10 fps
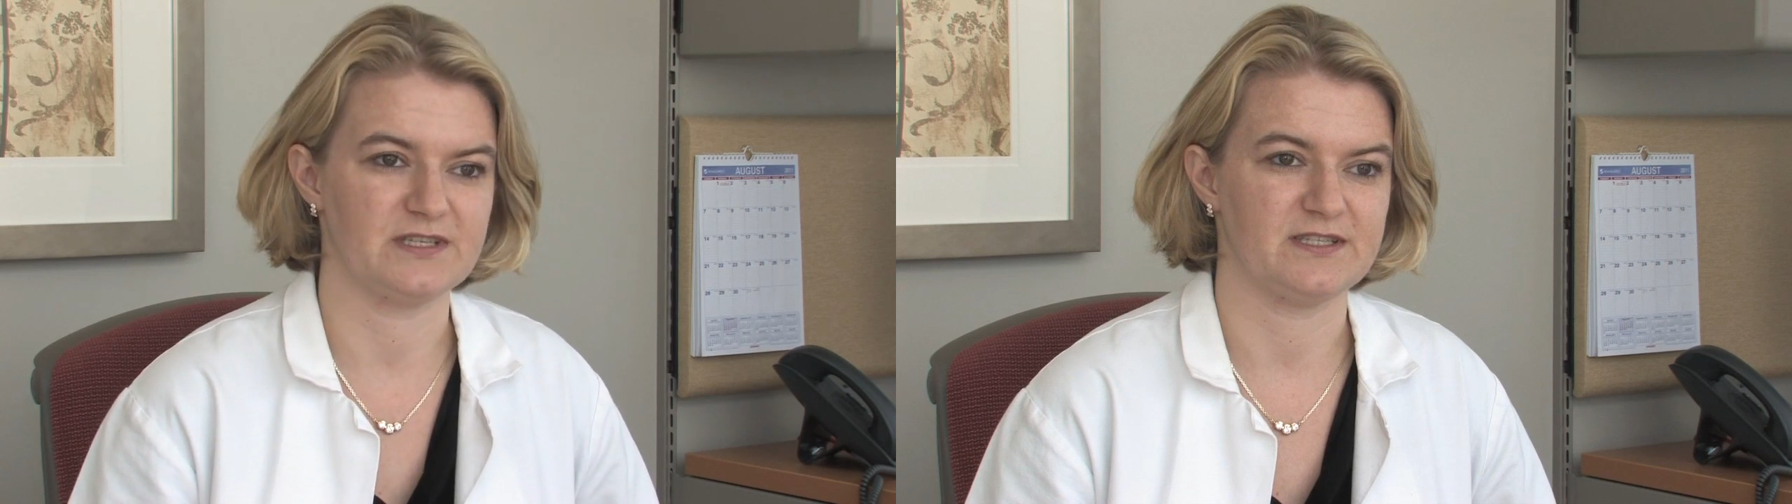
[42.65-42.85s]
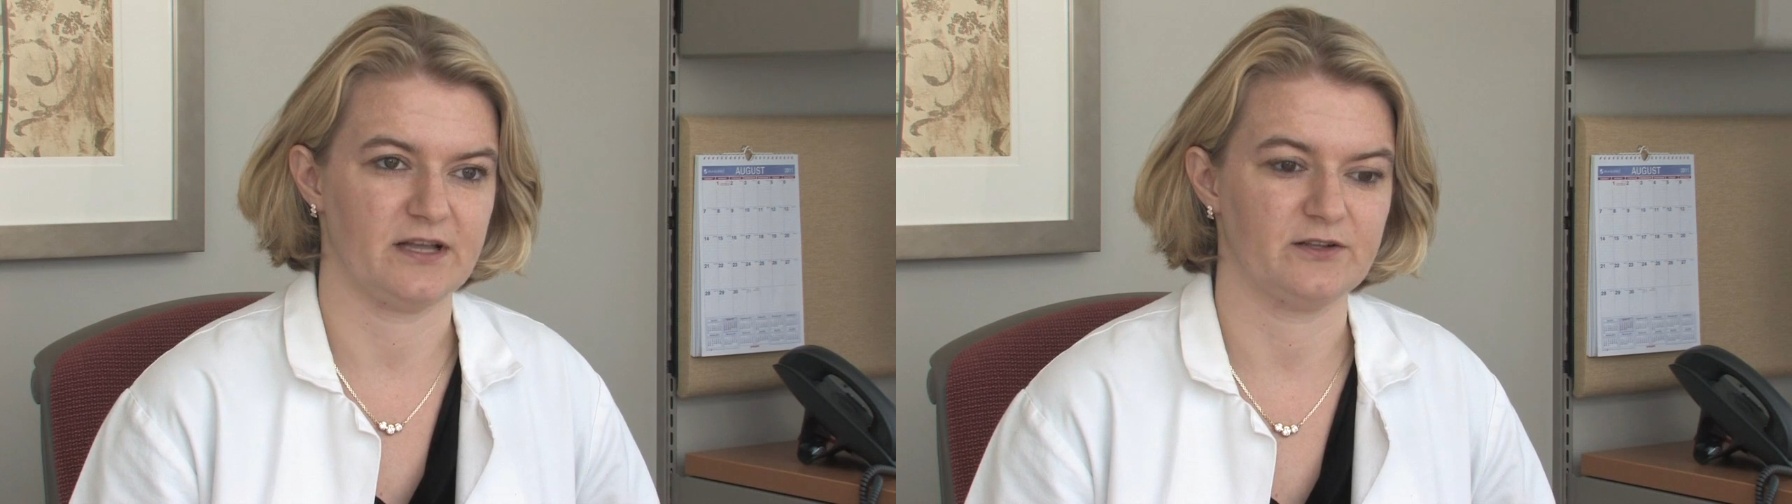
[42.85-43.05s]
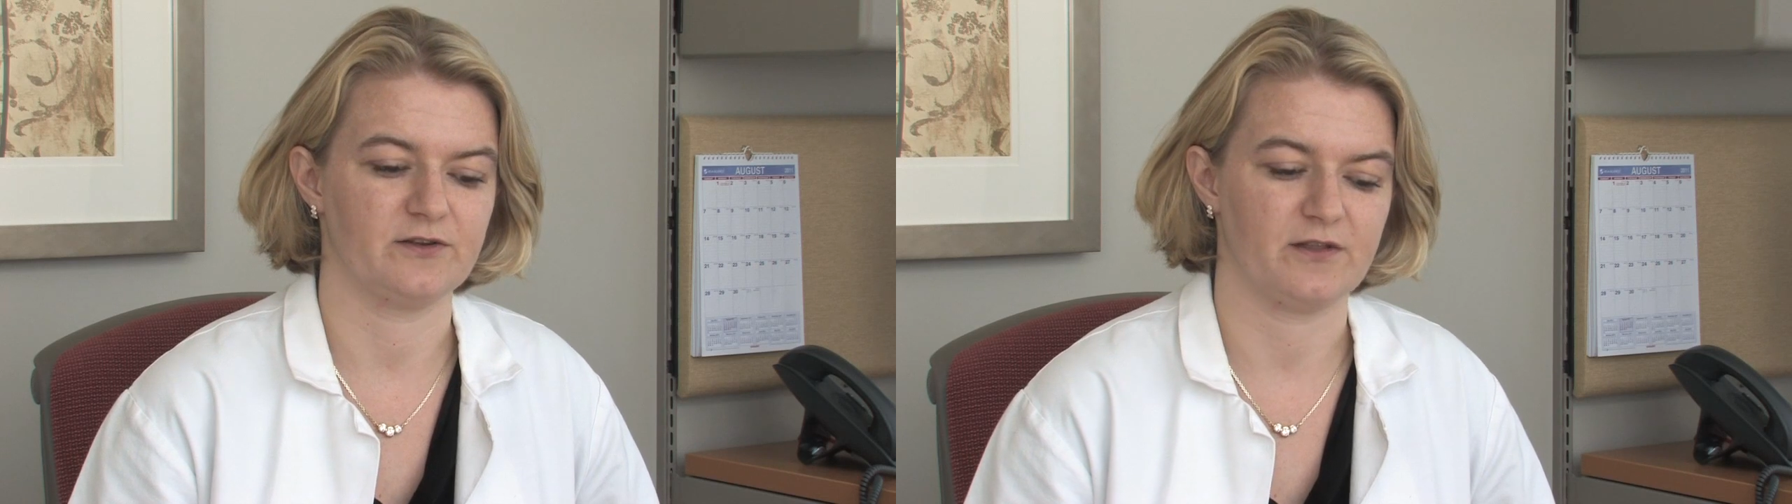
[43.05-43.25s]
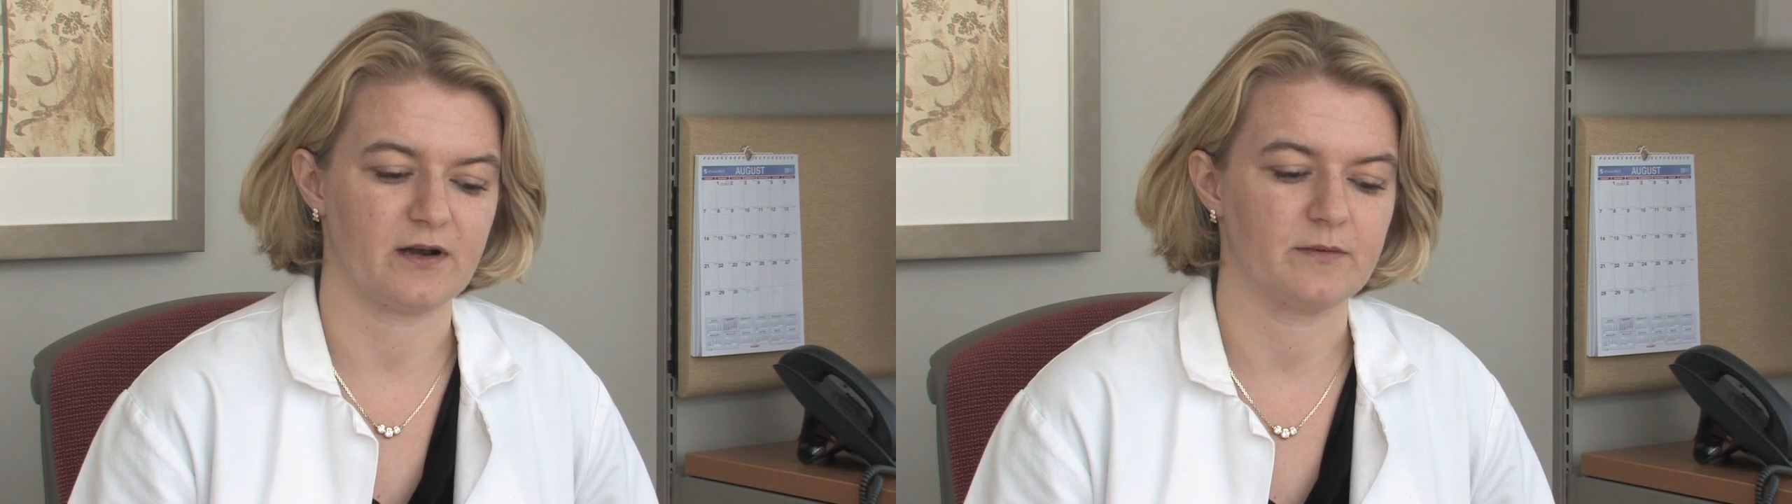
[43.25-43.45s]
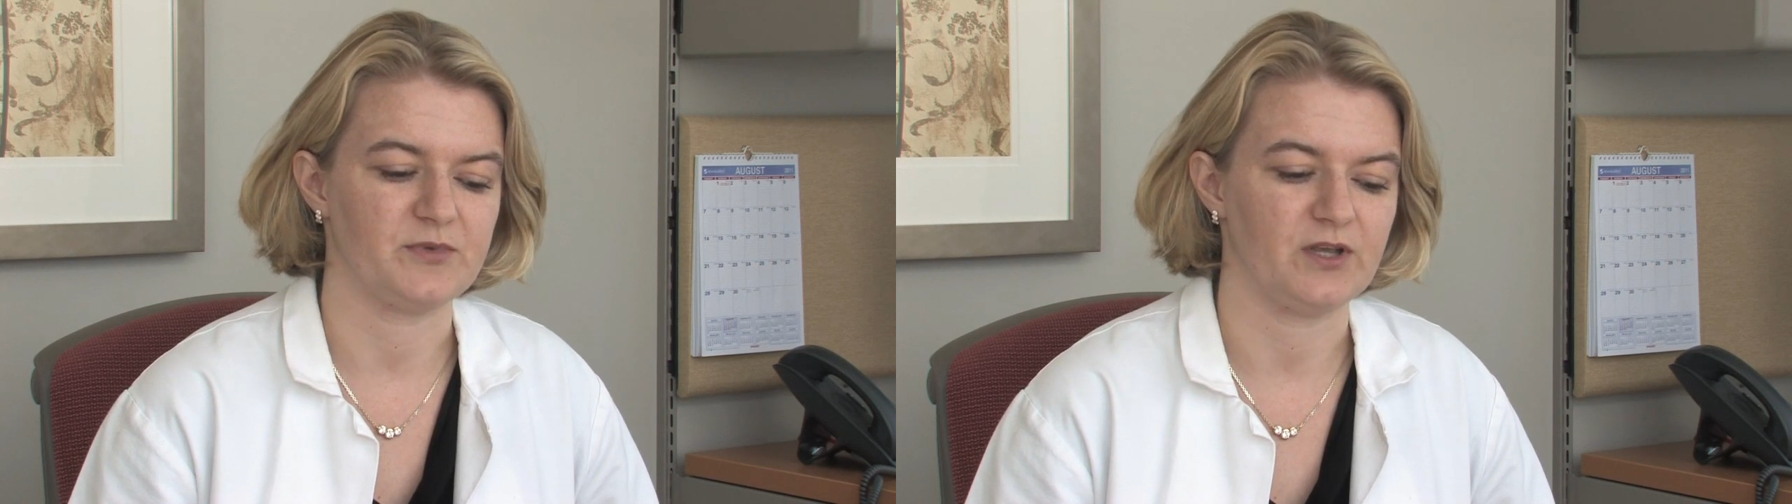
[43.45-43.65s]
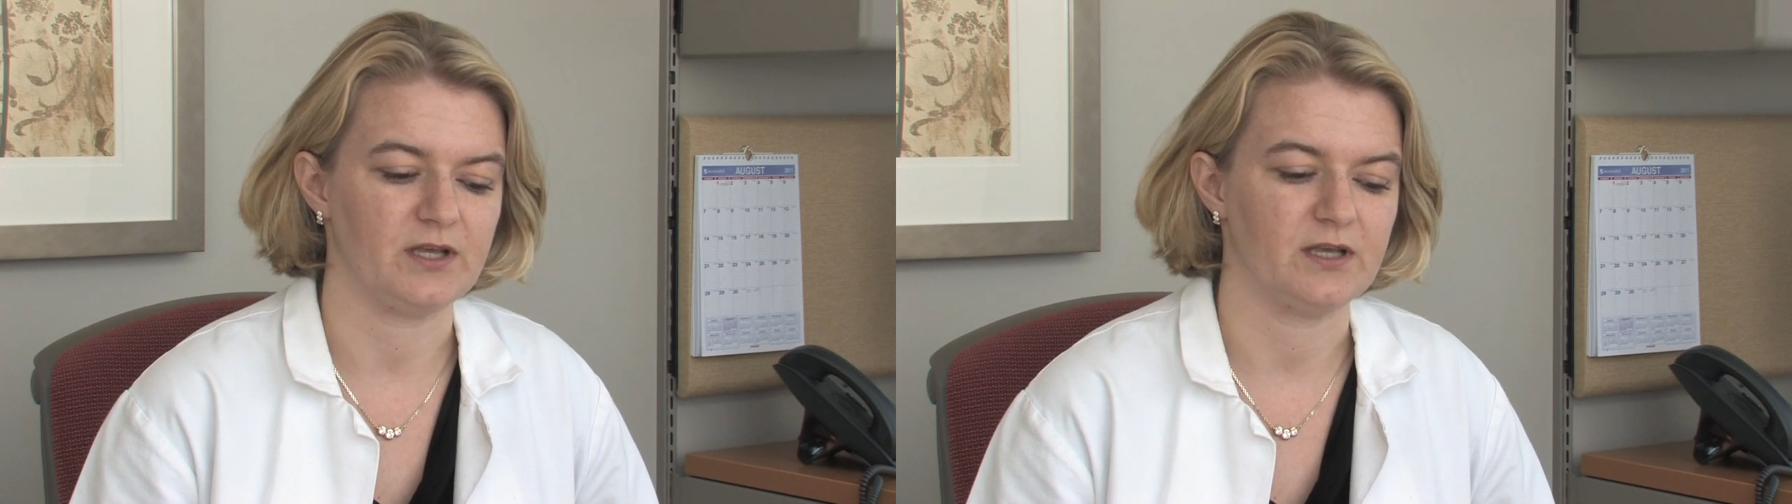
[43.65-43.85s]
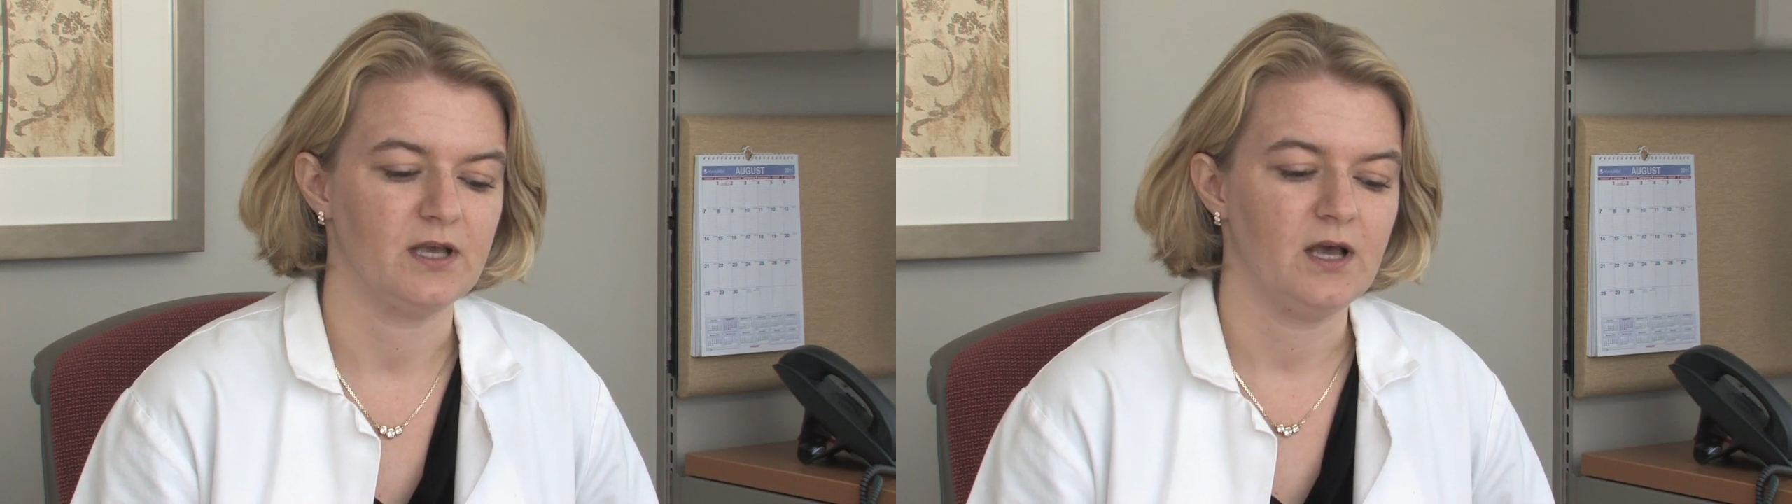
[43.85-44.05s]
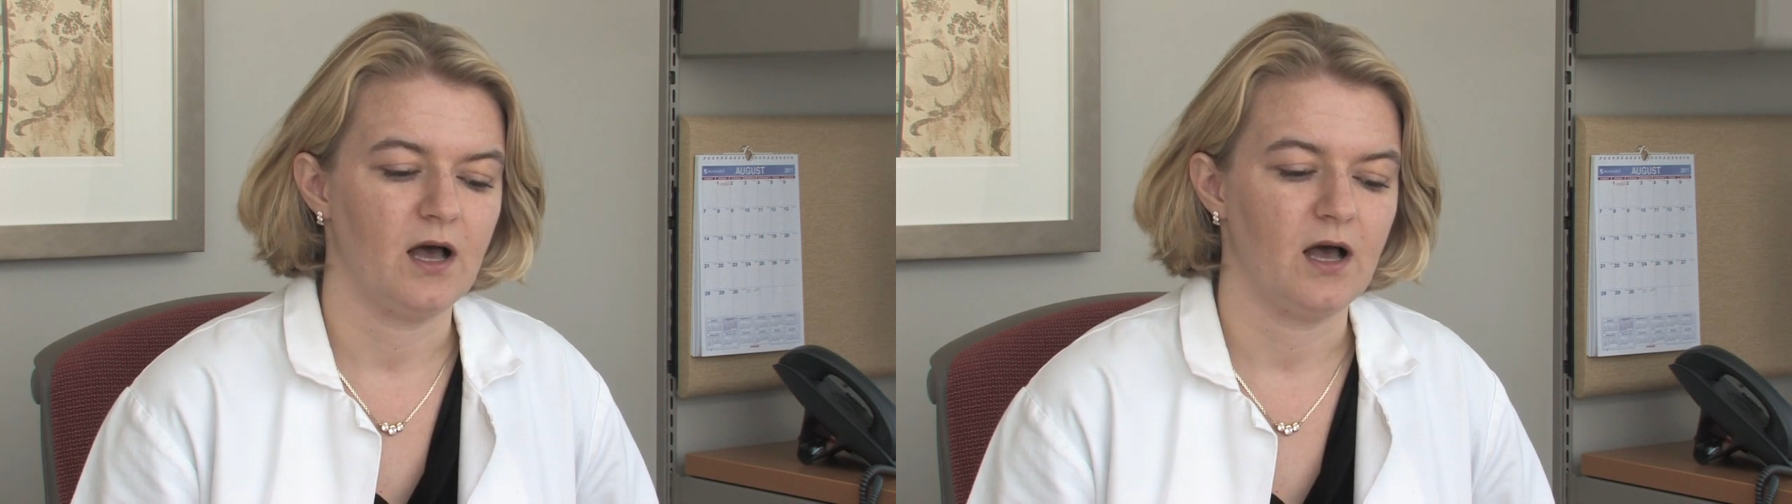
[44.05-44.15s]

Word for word: standard therapy.